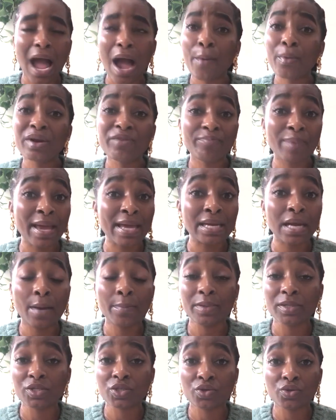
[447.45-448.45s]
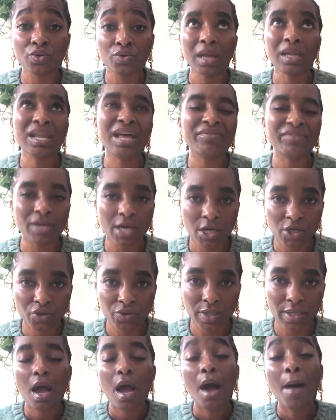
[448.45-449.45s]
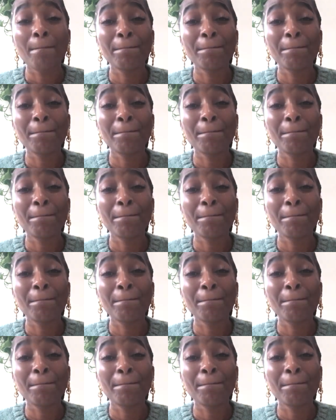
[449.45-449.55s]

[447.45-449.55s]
I would have paid up into $1,100.